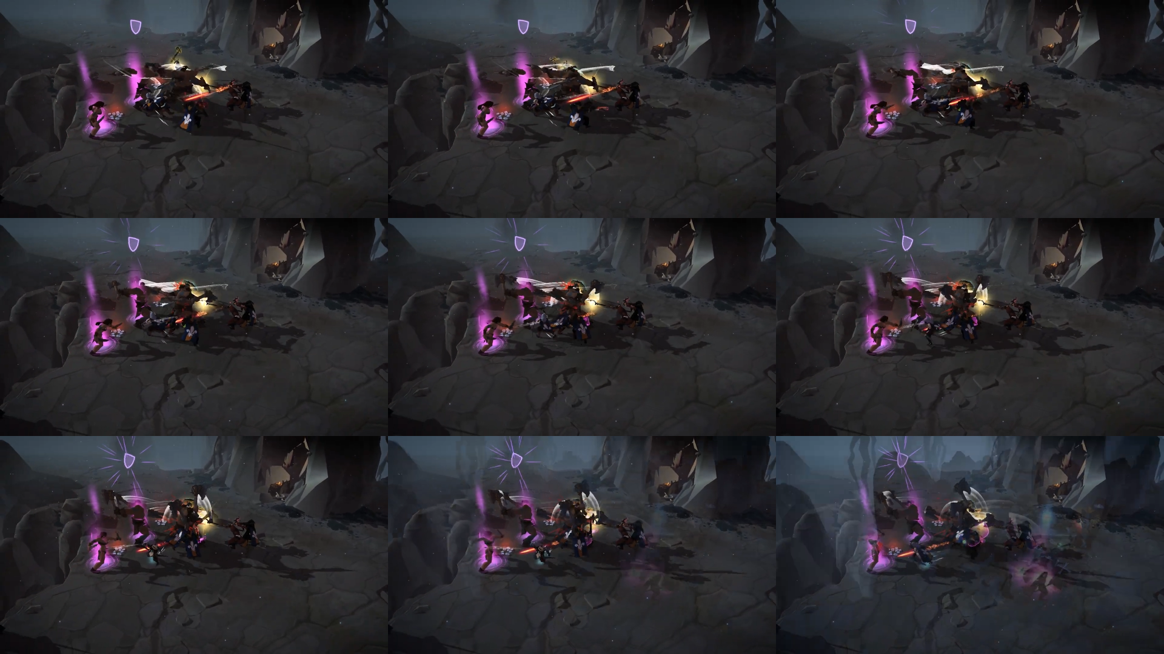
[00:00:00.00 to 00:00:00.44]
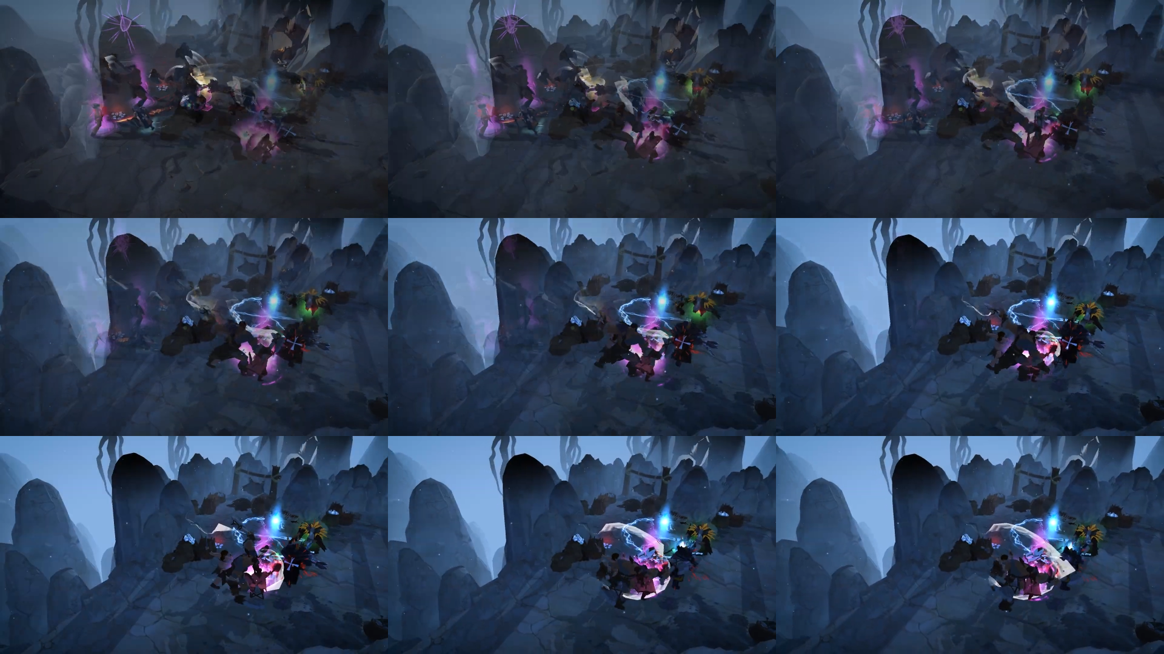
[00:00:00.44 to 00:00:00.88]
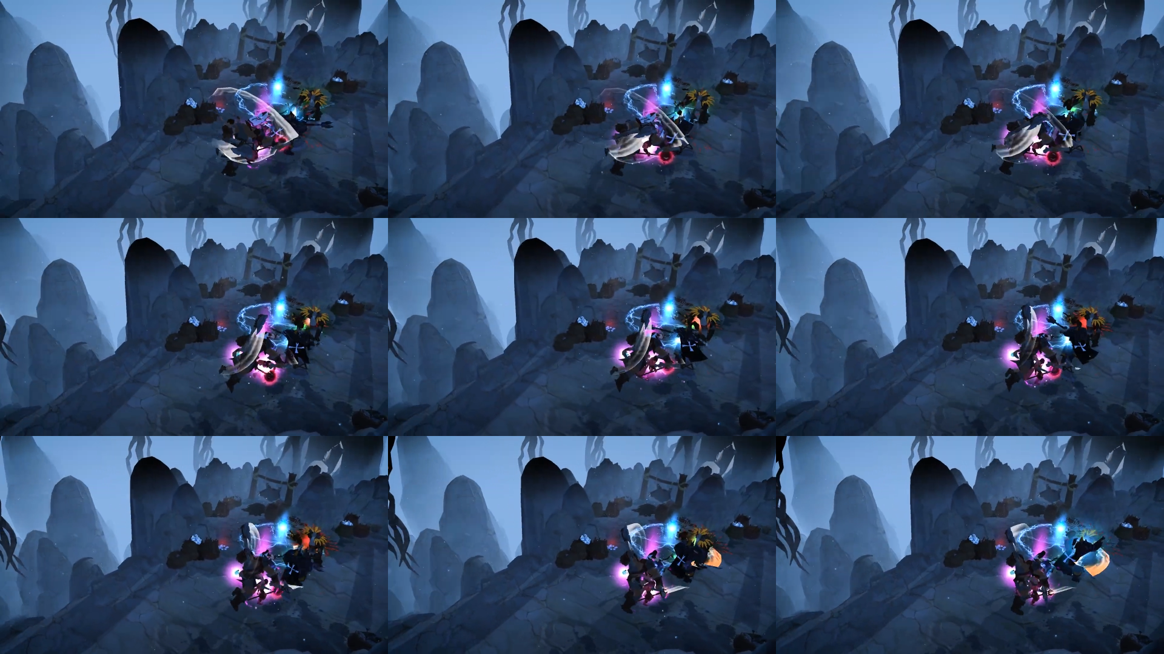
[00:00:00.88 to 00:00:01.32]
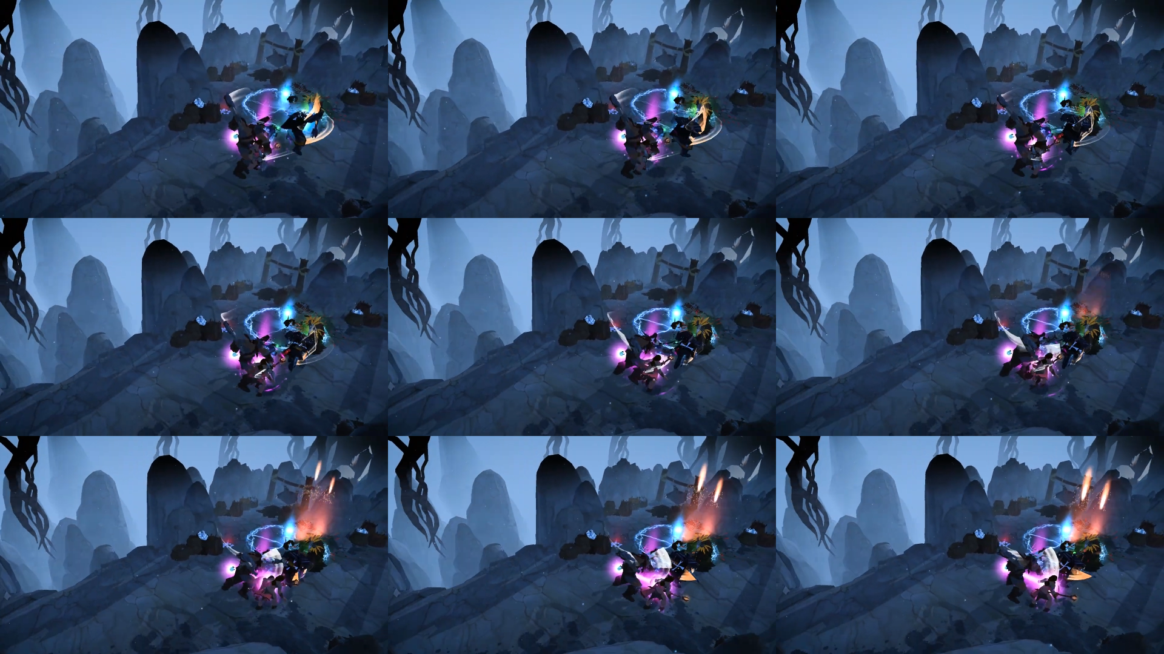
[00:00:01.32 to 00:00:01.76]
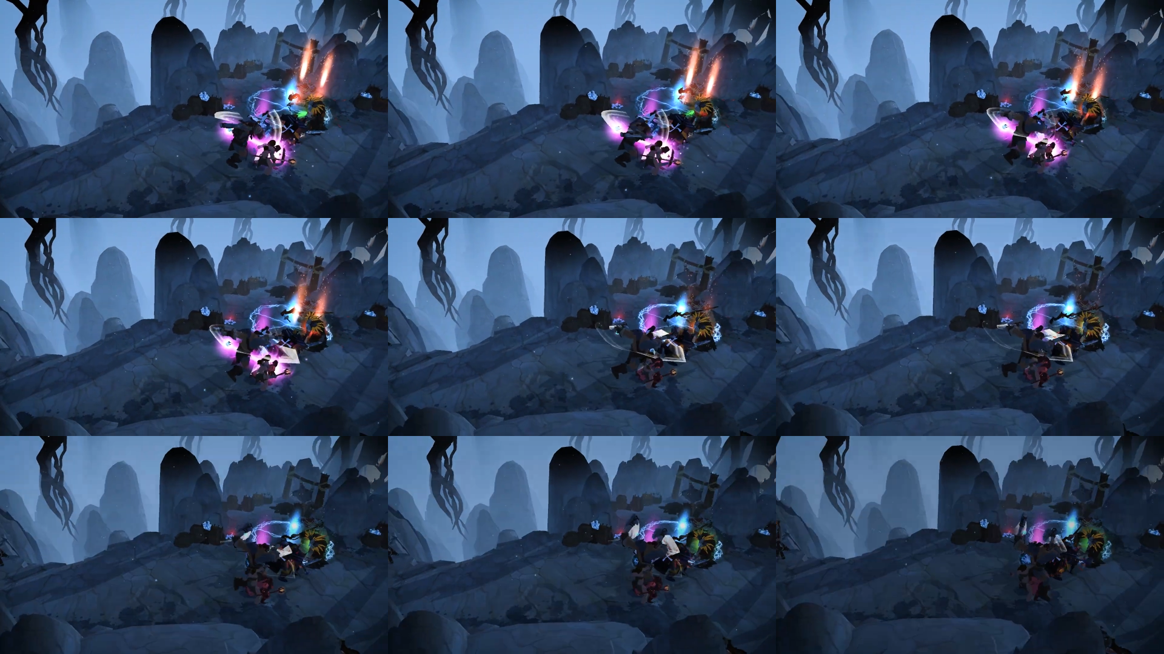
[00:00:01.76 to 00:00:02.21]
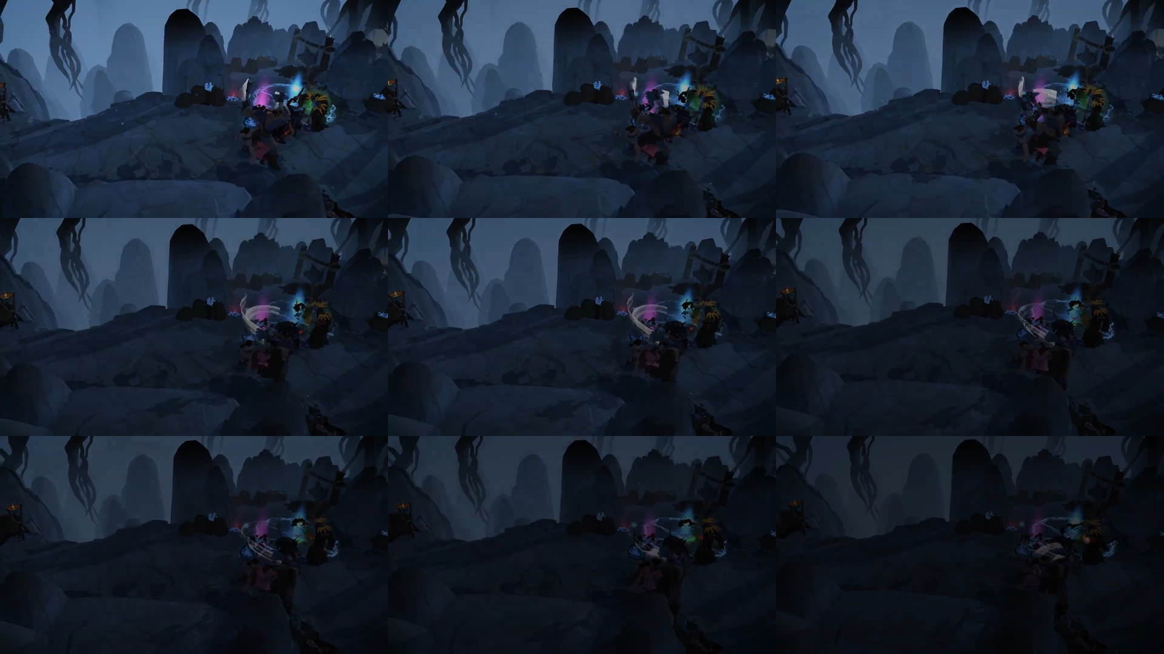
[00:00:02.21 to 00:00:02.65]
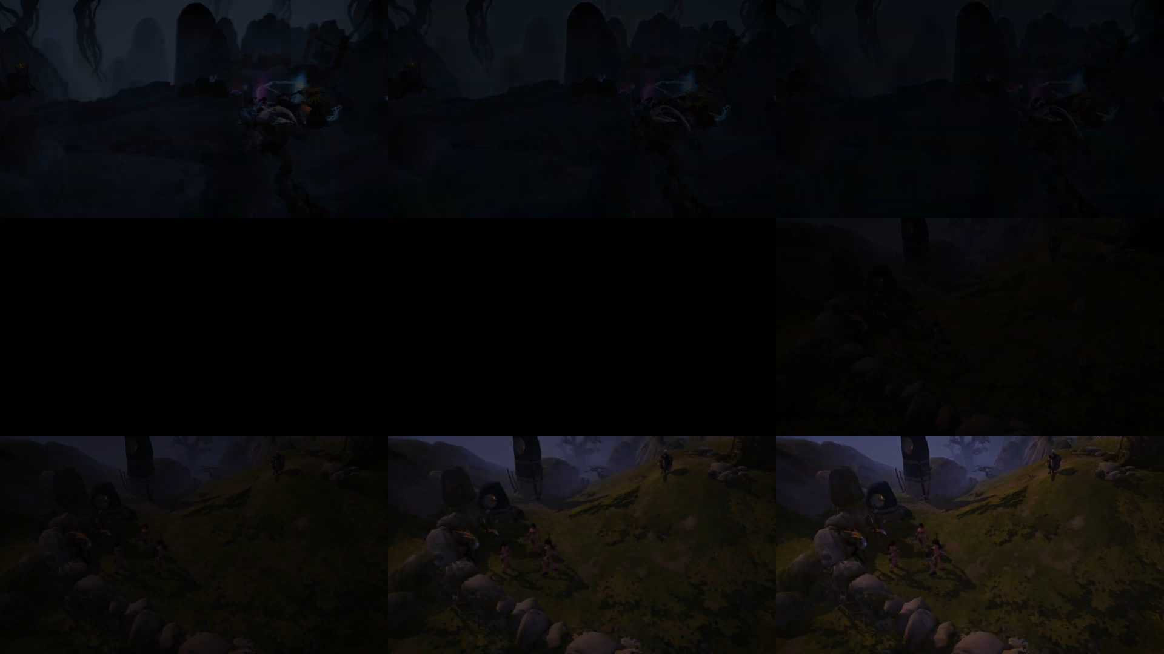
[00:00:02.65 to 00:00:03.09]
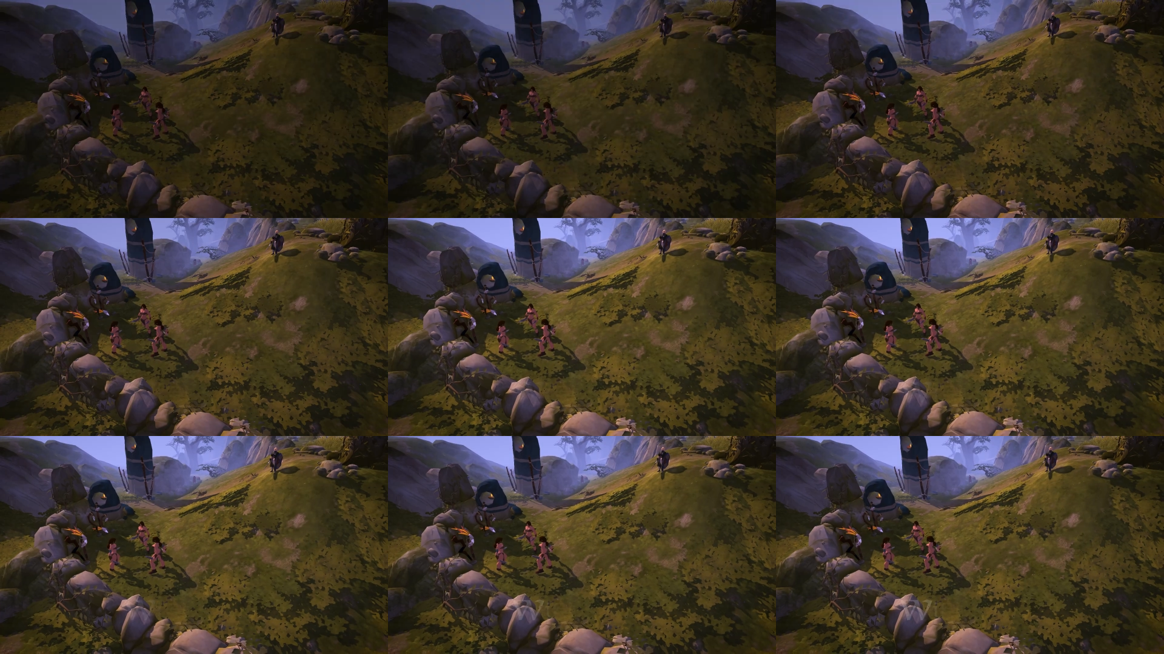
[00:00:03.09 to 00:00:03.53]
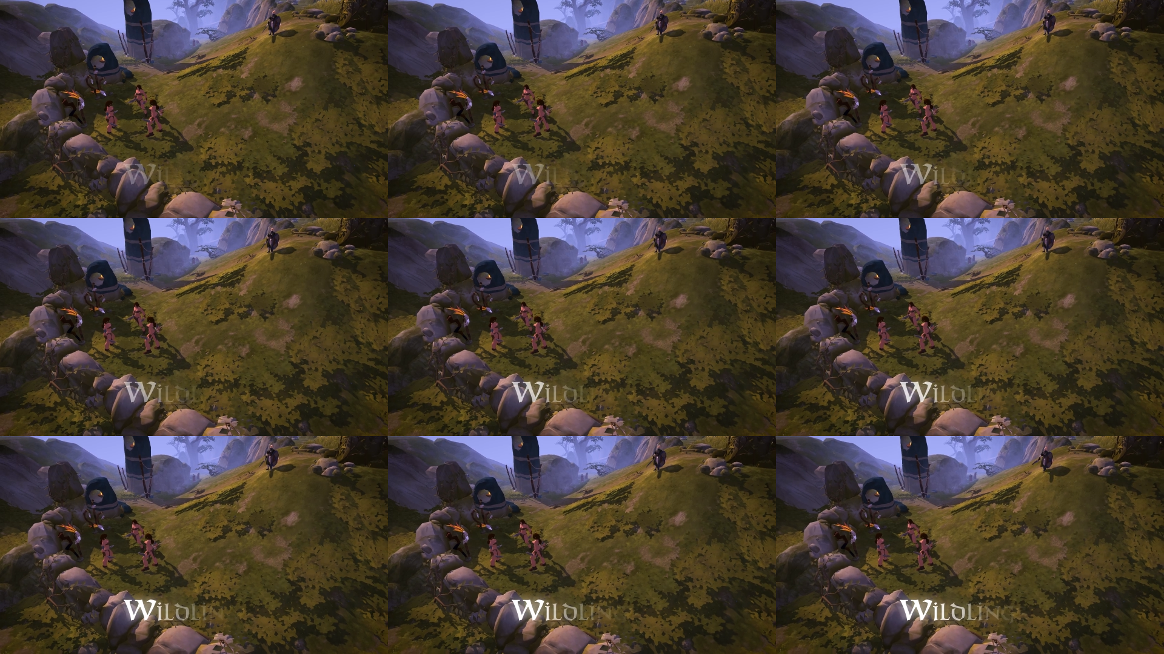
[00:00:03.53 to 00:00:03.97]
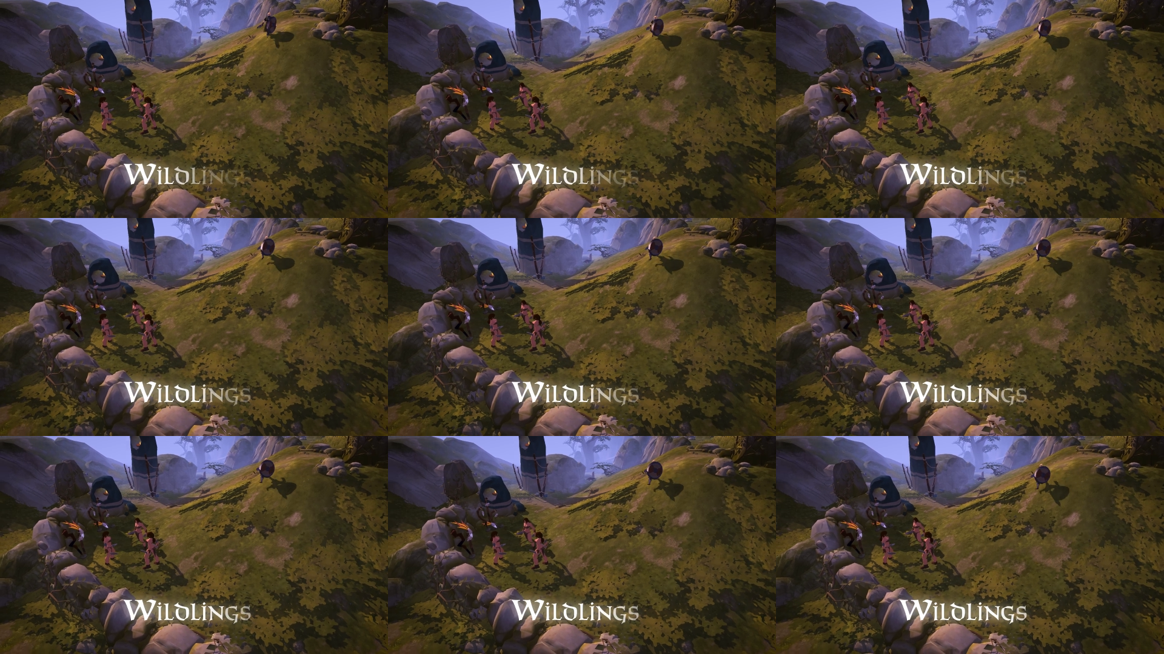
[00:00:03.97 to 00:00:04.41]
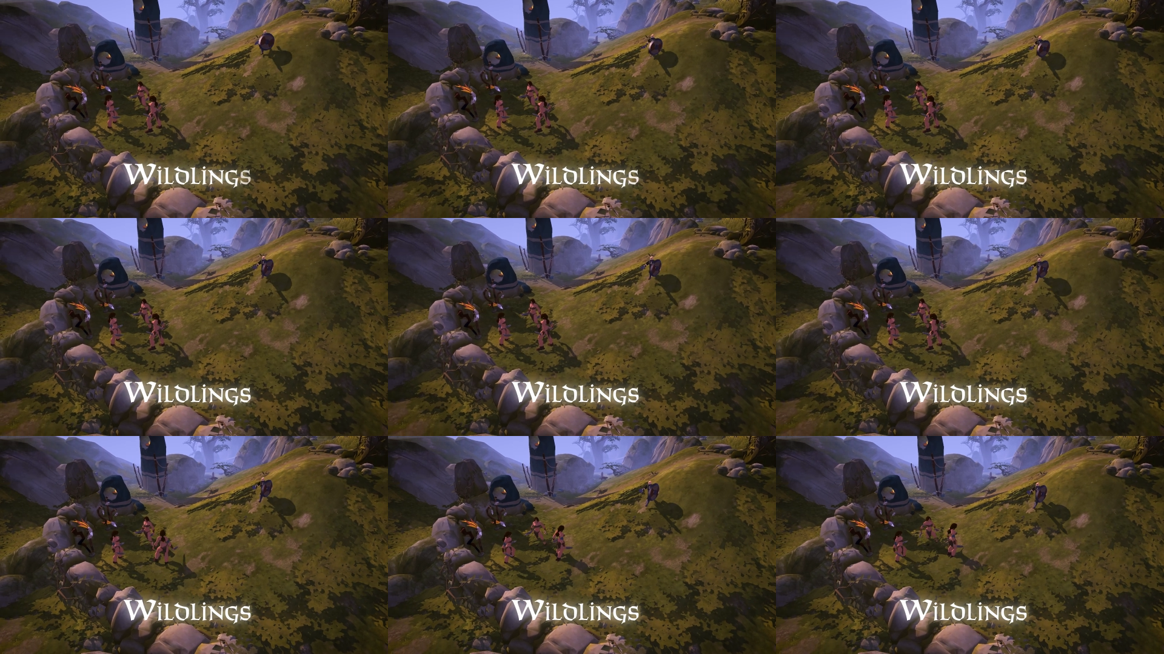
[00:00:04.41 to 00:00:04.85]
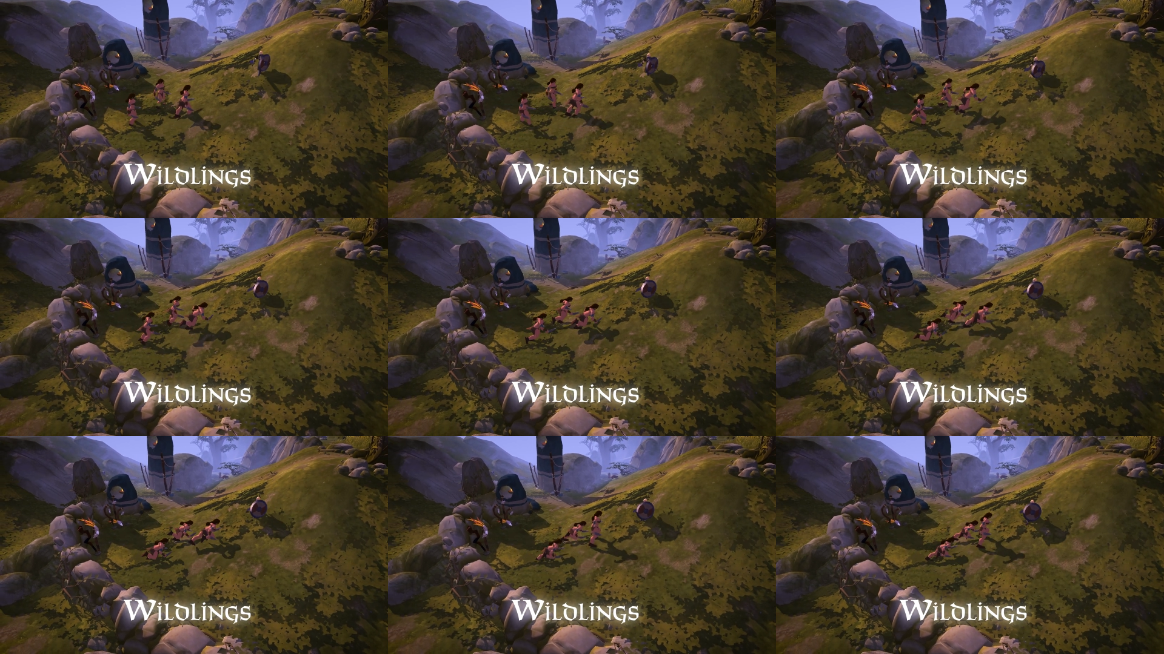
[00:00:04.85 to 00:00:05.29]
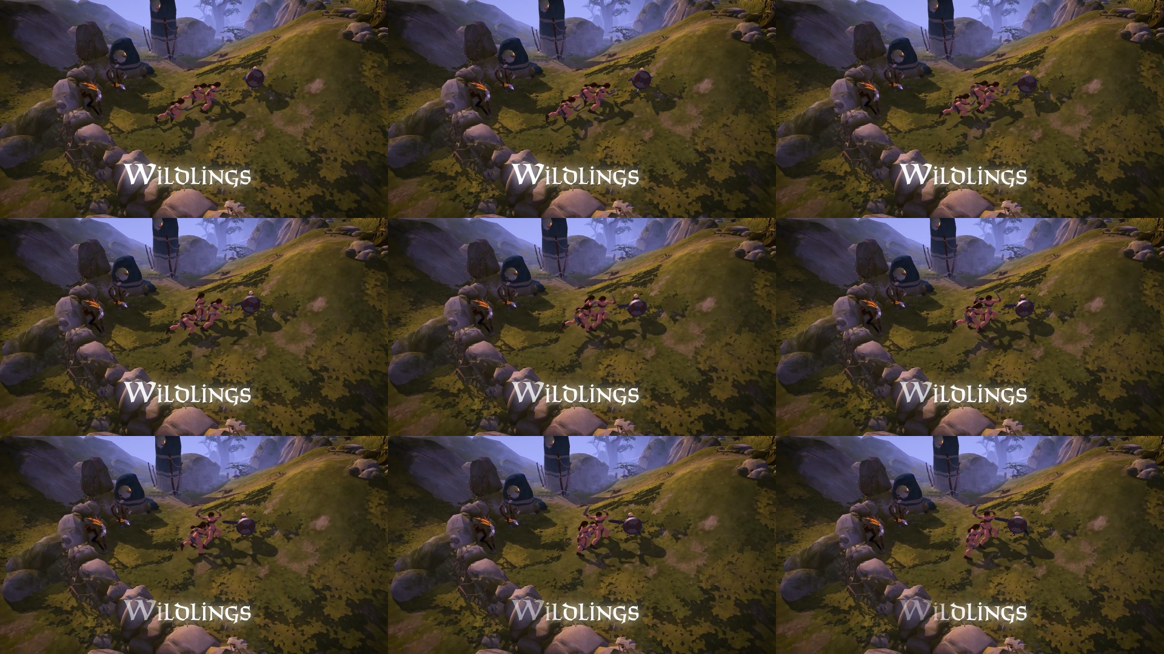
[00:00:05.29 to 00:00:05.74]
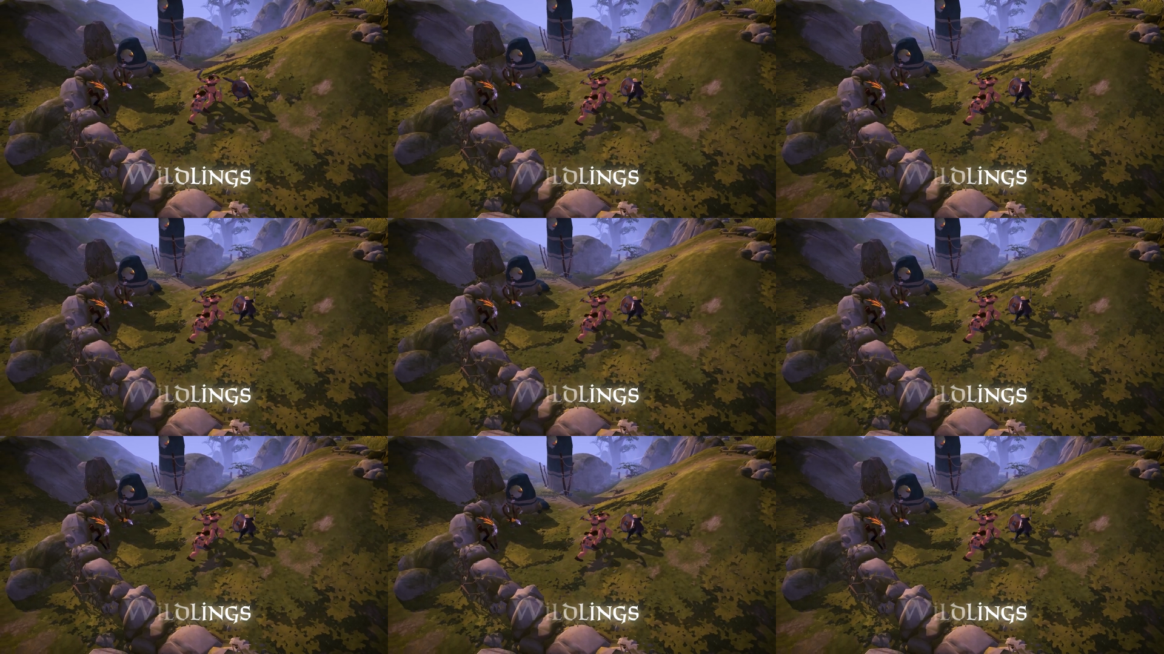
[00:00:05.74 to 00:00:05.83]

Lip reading: Nobody's mouth can be seen.